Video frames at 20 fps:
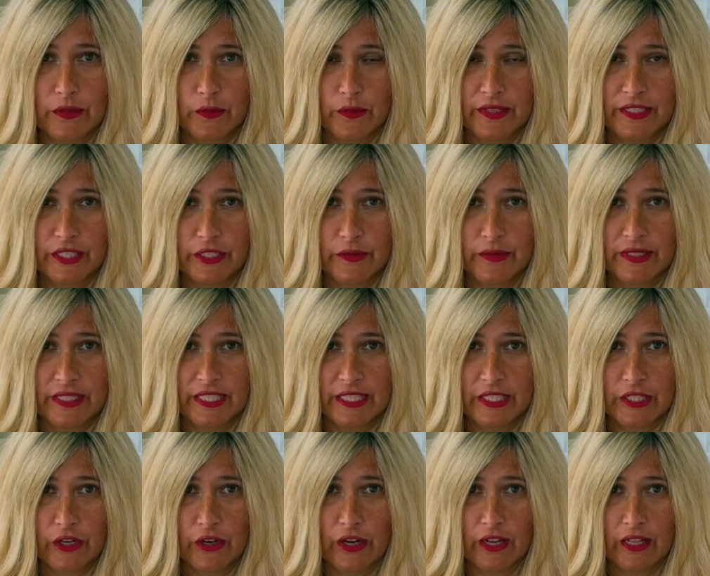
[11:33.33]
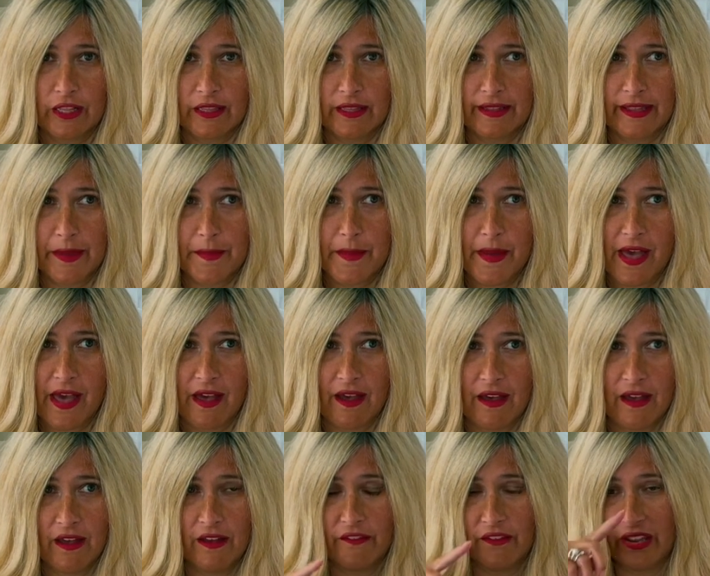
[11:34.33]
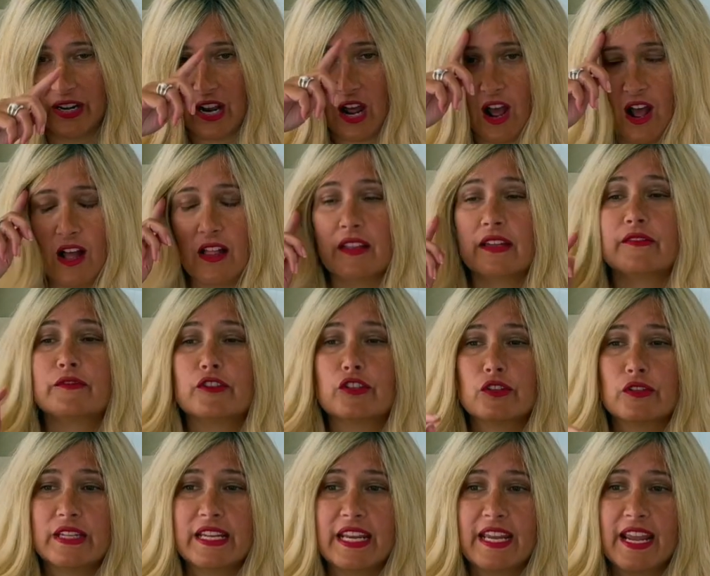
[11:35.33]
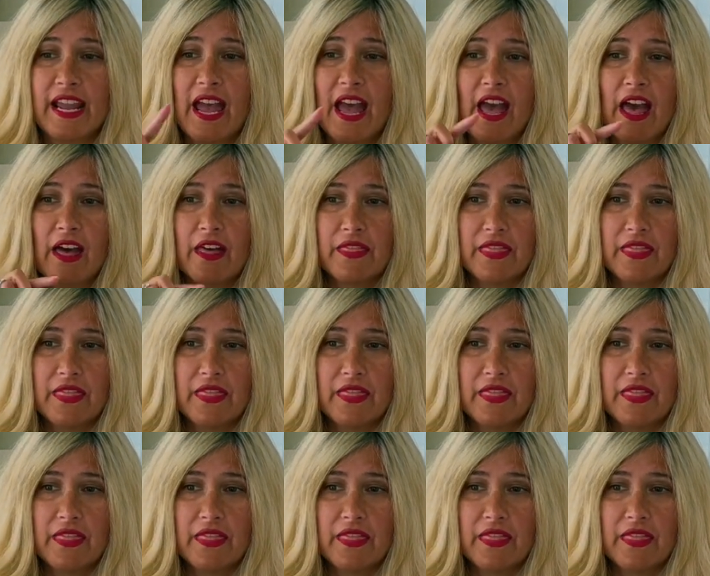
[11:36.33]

going to insert a clip of an olive tree